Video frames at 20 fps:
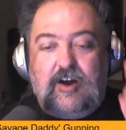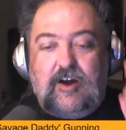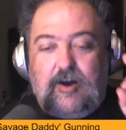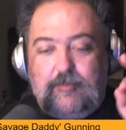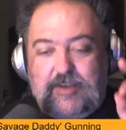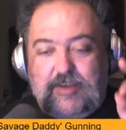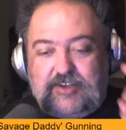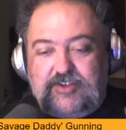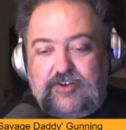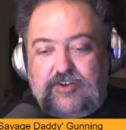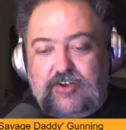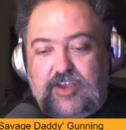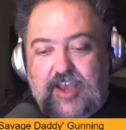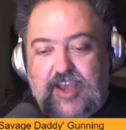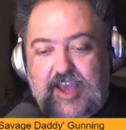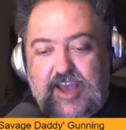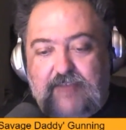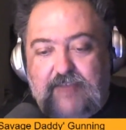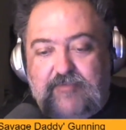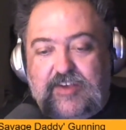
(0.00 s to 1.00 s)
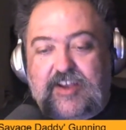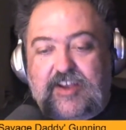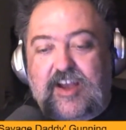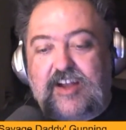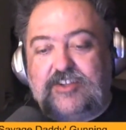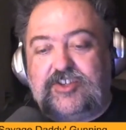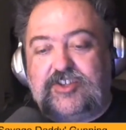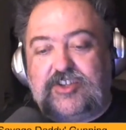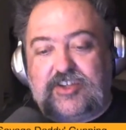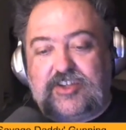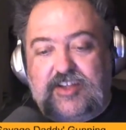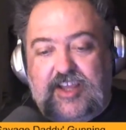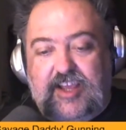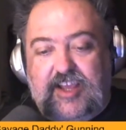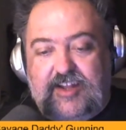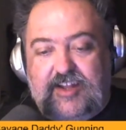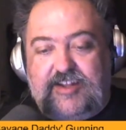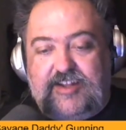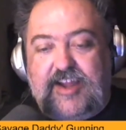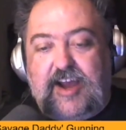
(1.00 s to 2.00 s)
I'll make sure you have the guns you
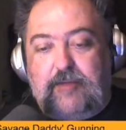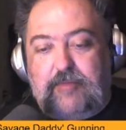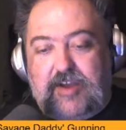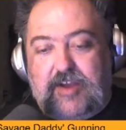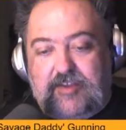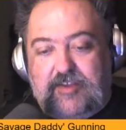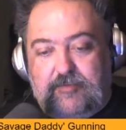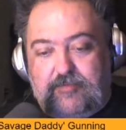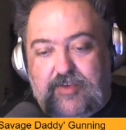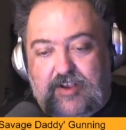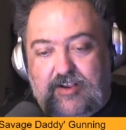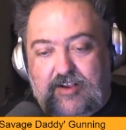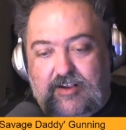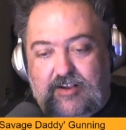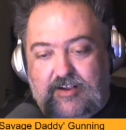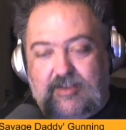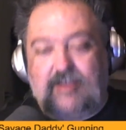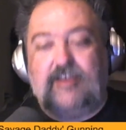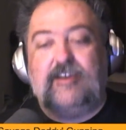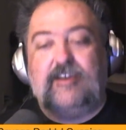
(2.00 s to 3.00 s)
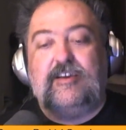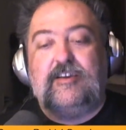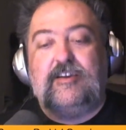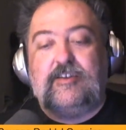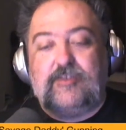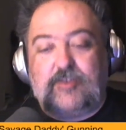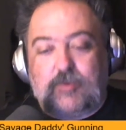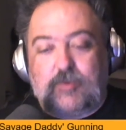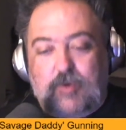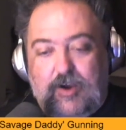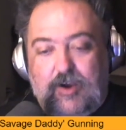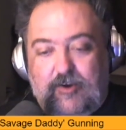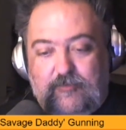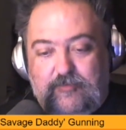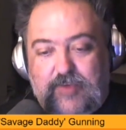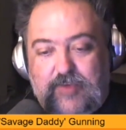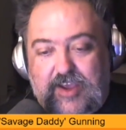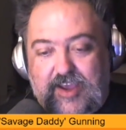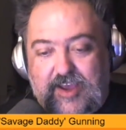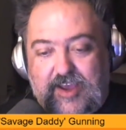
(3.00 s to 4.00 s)
need down by the pier,
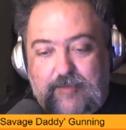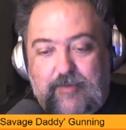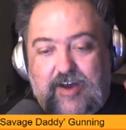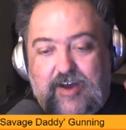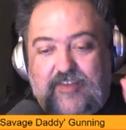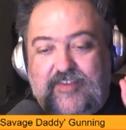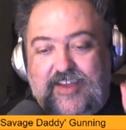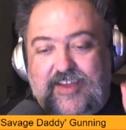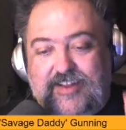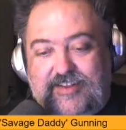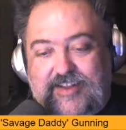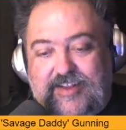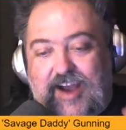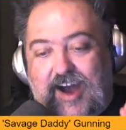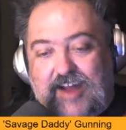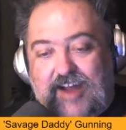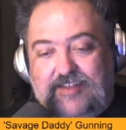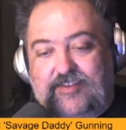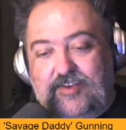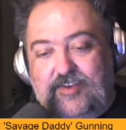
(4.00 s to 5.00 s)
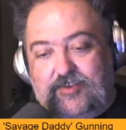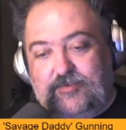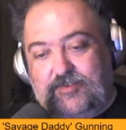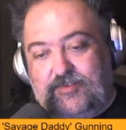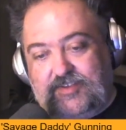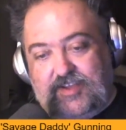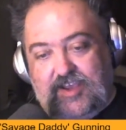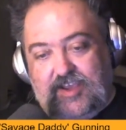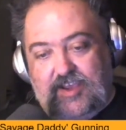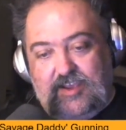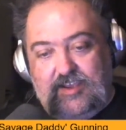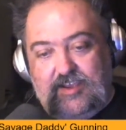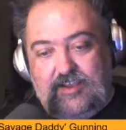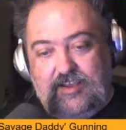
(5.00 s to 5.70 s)
12 p.m. on the dot Tuesday.